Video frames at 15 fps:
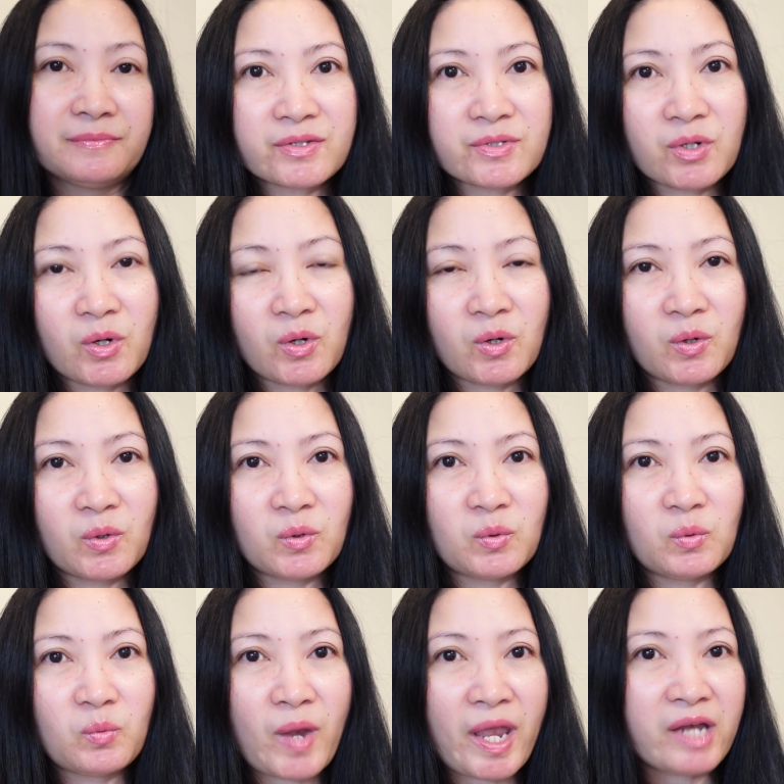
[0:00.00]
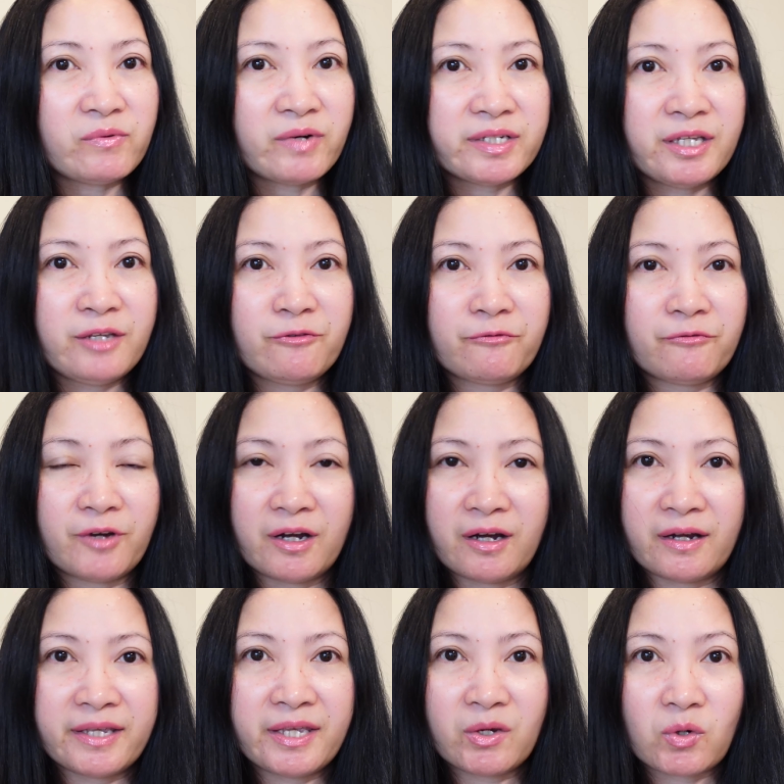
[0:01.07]
So wherever
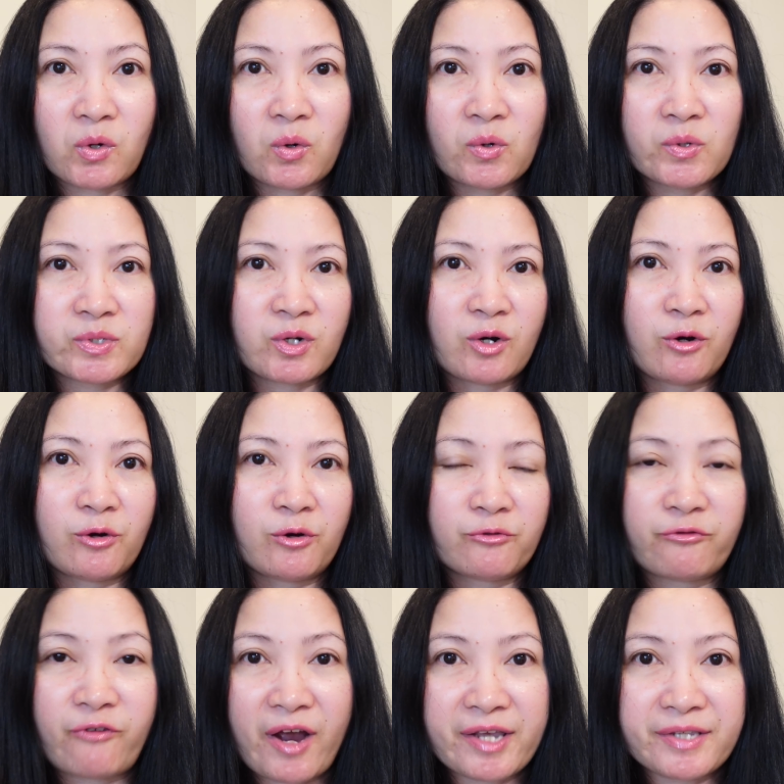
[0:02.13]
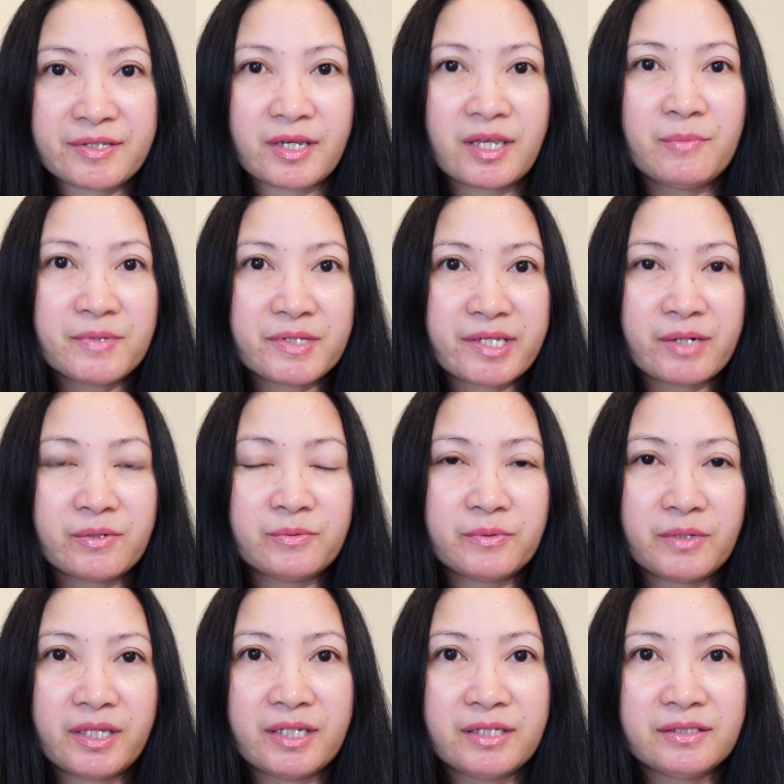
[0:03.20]
he goes or finds himself
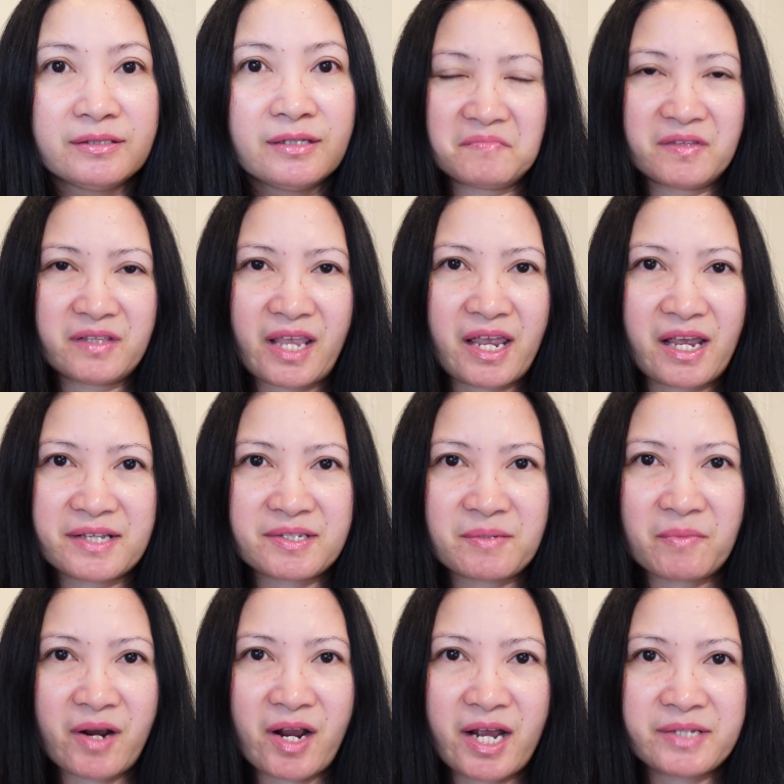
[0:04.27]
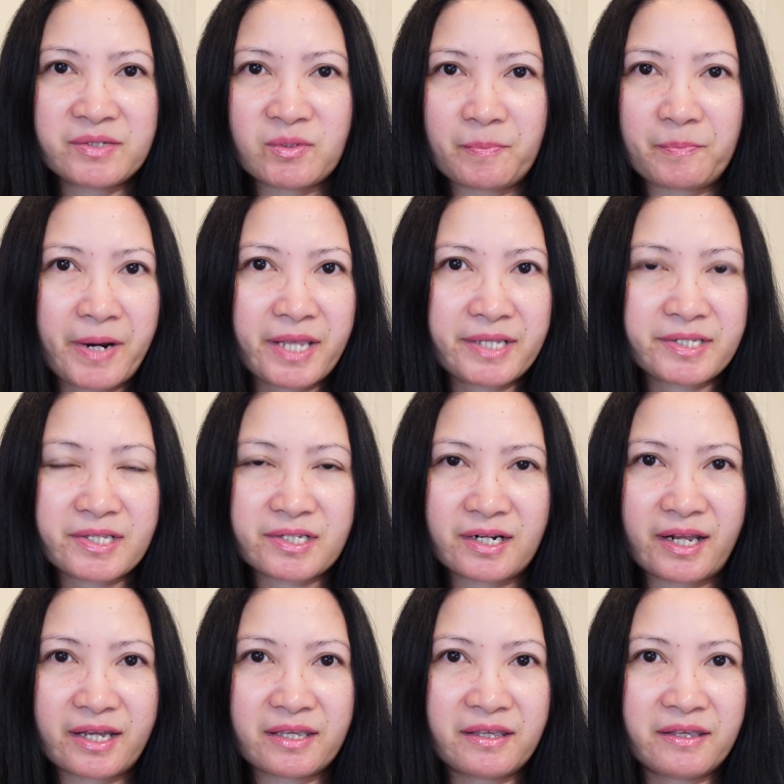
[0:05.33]
in, there are some kinds of places
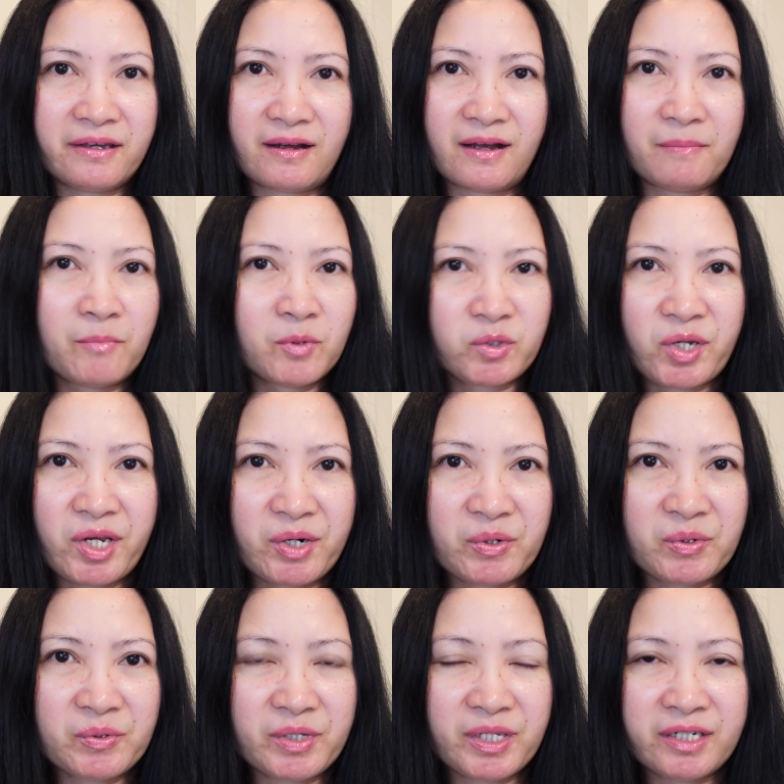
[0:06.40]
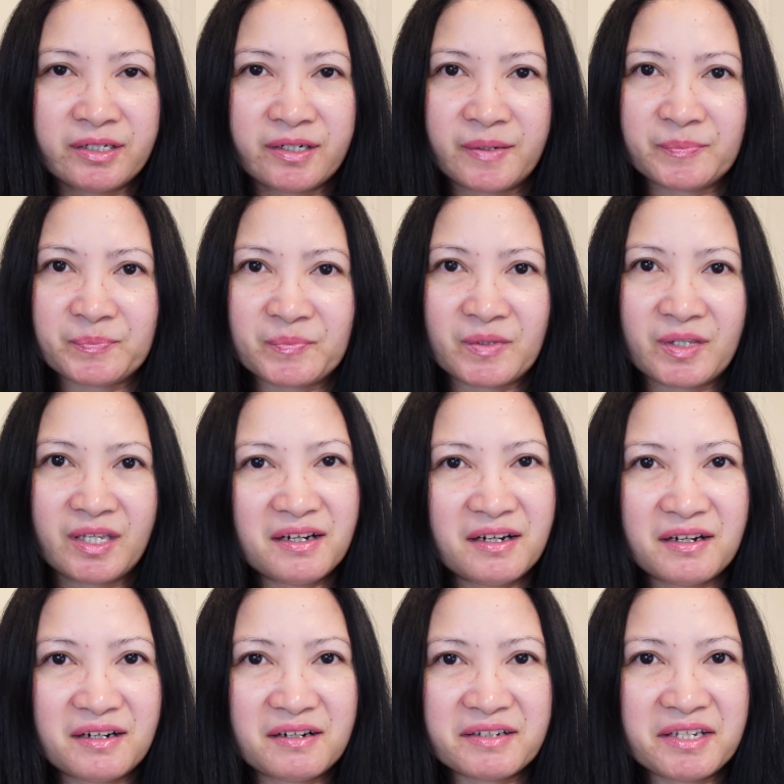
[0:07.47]
like a motel in
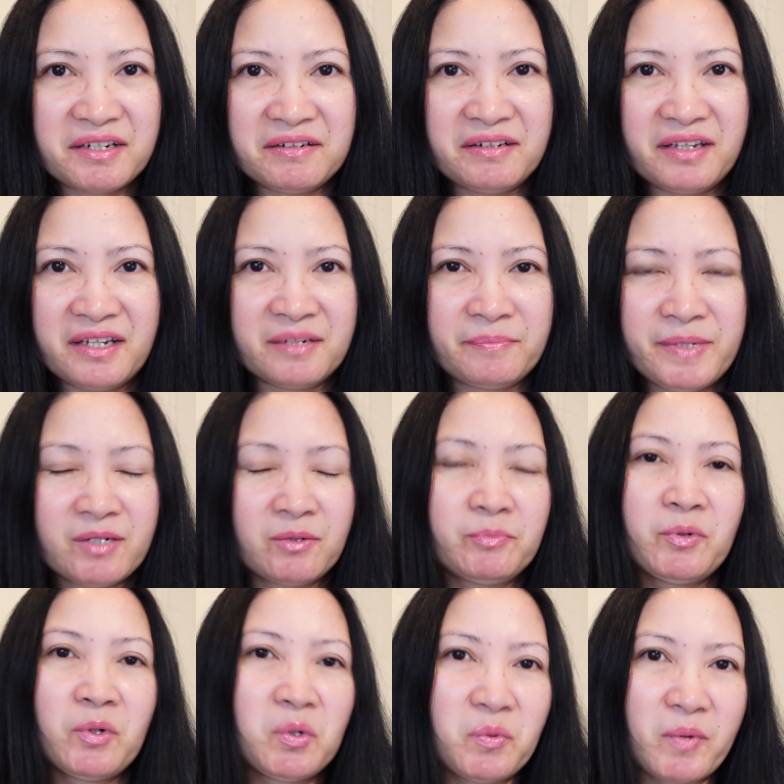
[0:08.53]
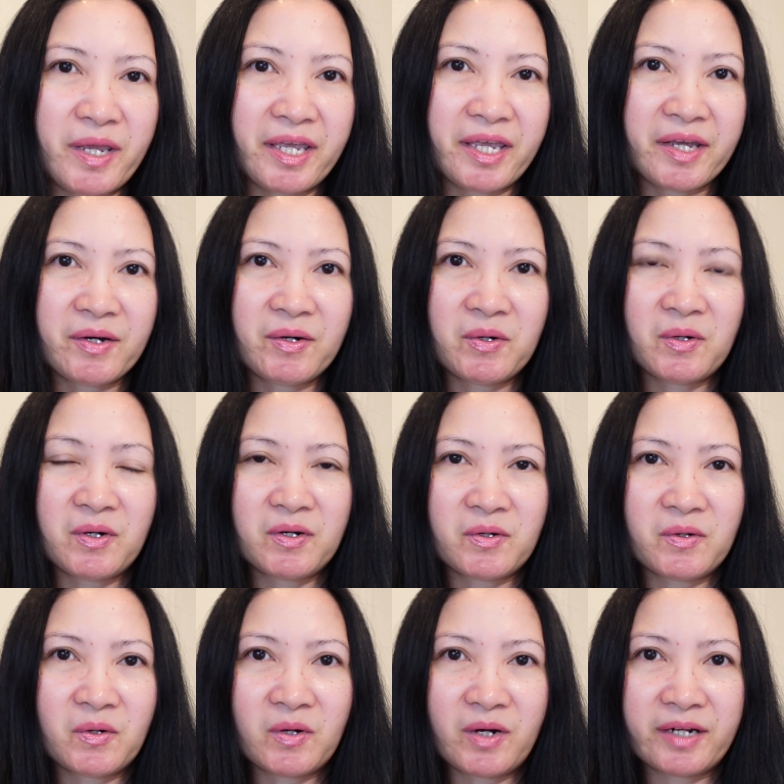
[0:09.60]
the middle of nowhere or
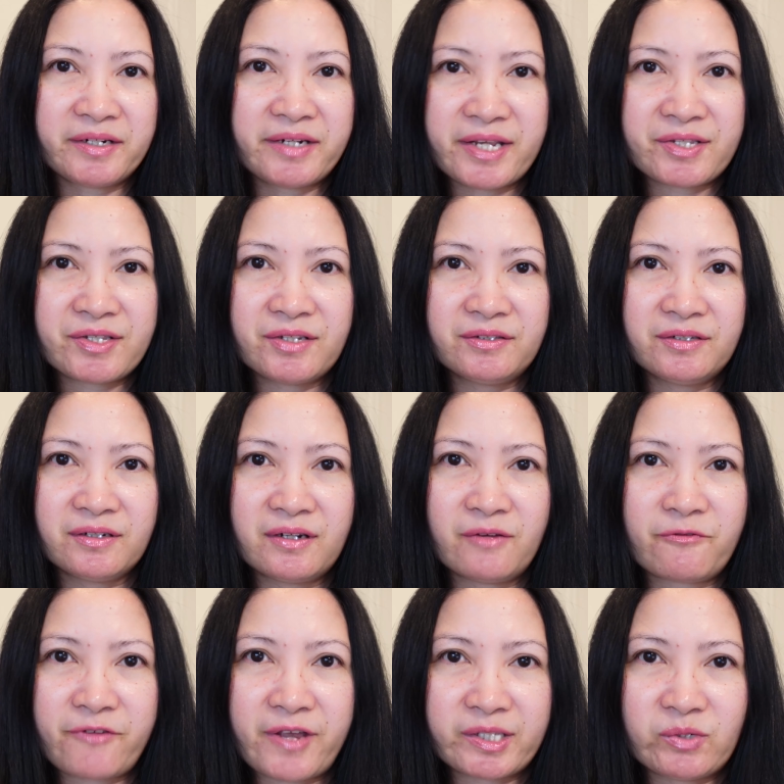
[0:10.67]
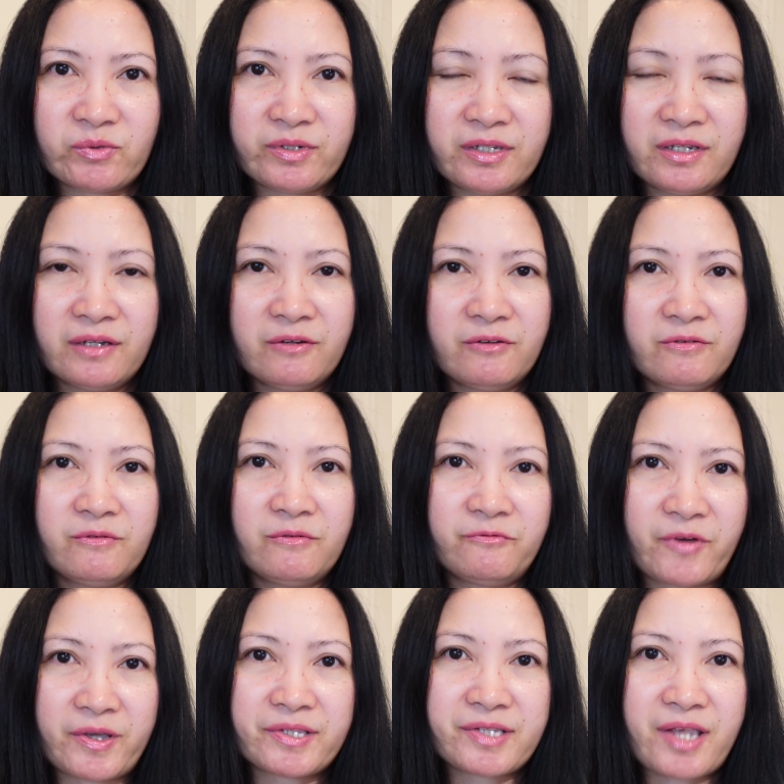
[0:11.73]
a deserted factory,
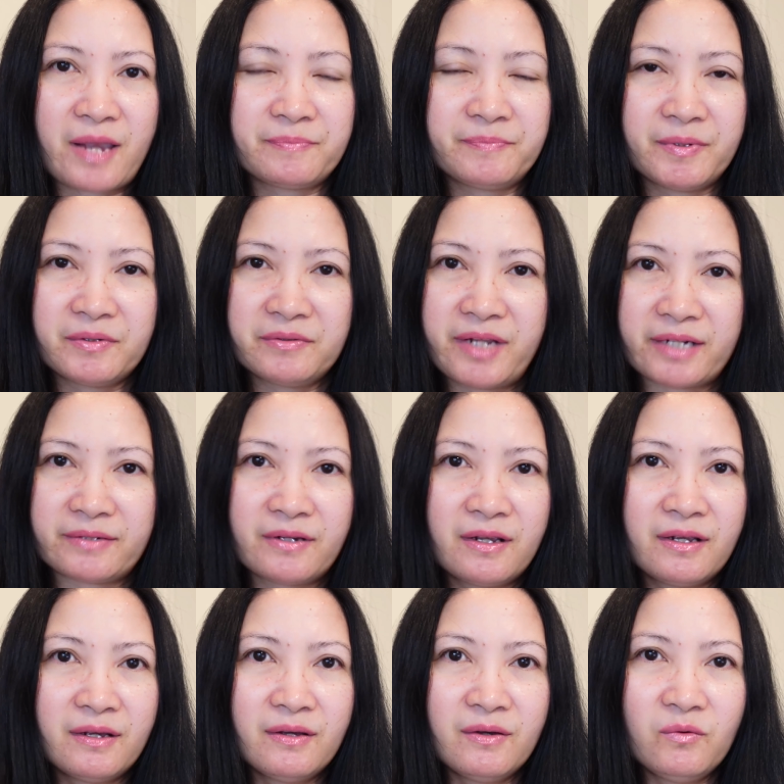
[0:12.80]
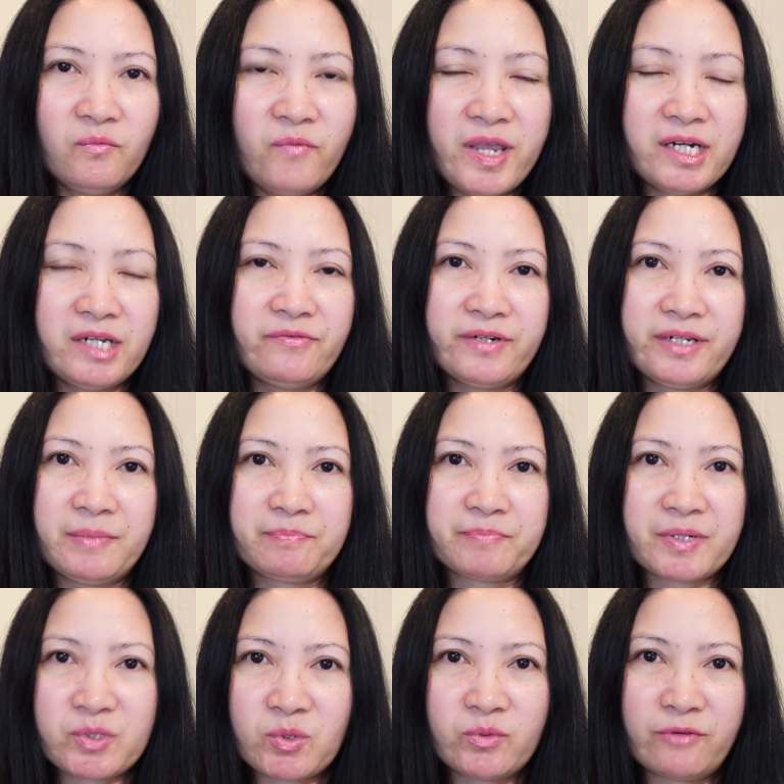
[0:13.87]
for example, that really
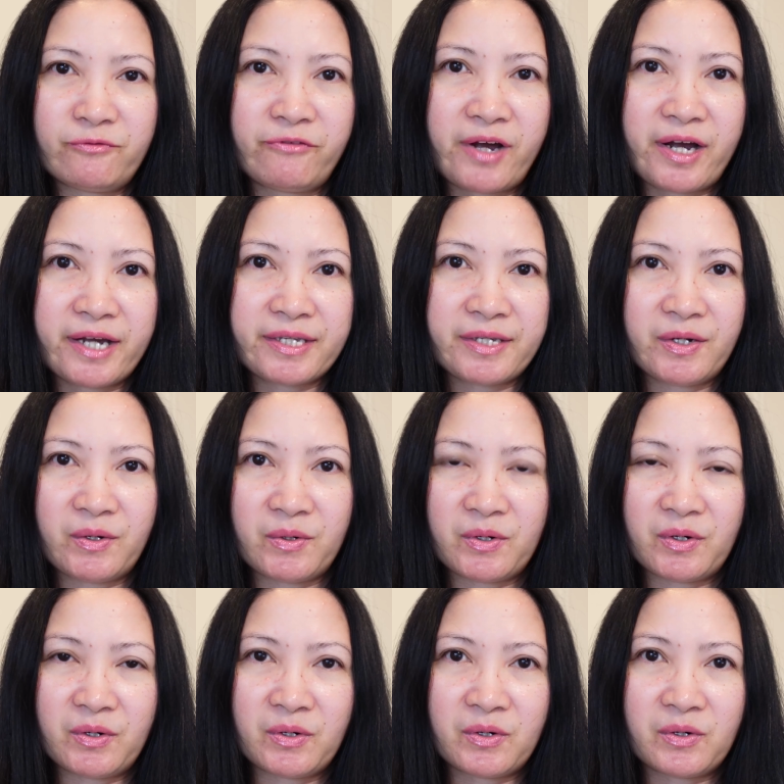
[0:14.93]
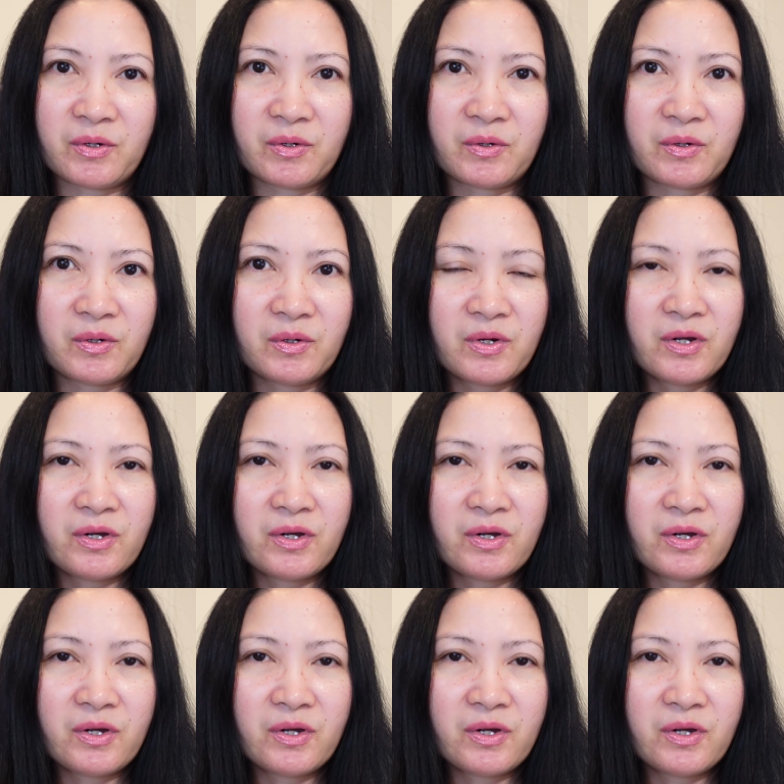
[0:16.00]
personify or